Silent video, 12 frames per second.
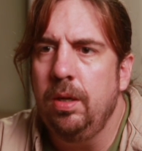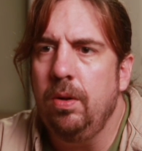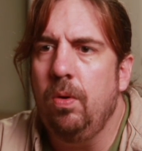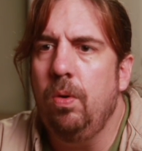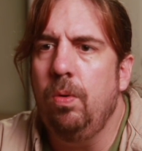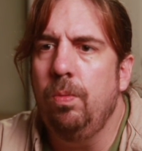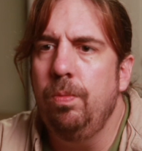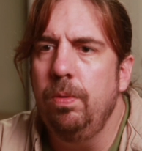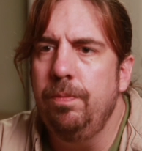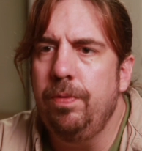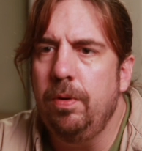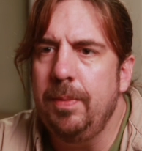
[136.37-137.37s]
A whole
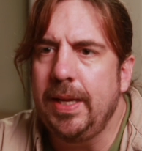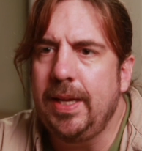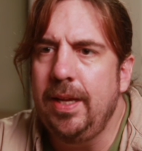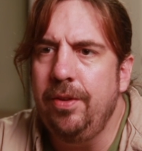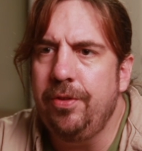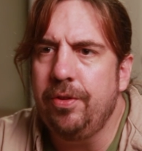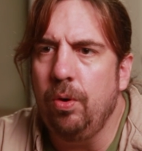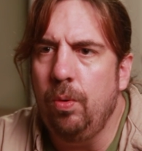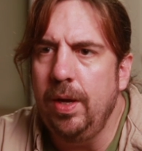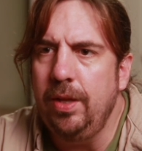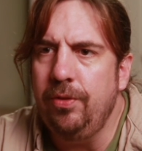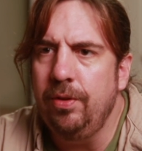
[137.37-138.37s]
room full of my kids'
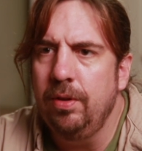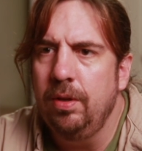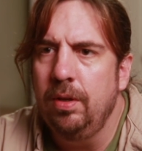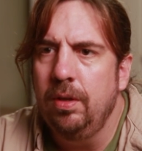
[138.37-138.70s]
toys.